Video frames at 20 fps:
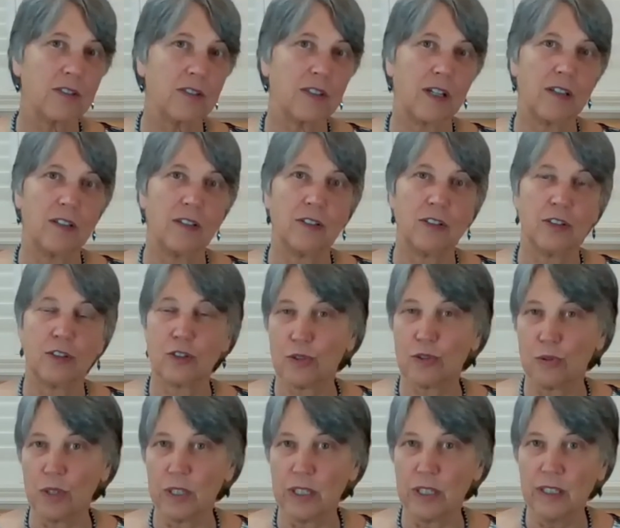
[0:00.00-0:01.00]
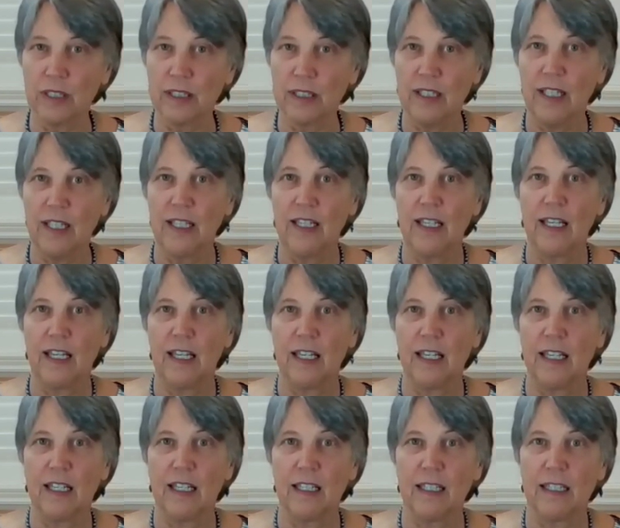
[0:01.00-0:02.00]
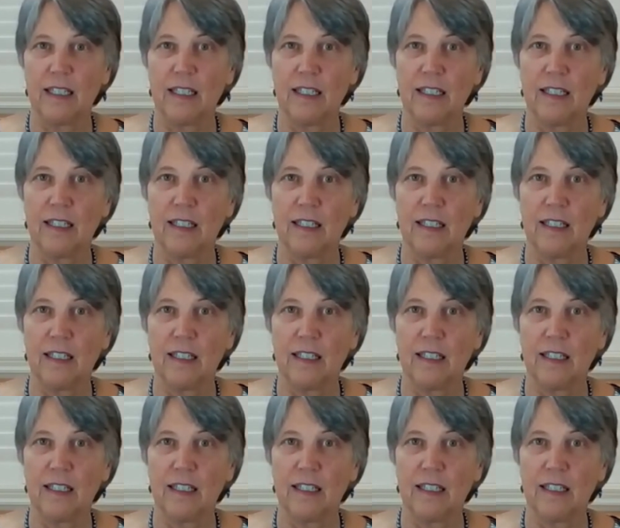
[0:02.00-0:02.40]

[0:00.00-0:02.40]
are distorted, and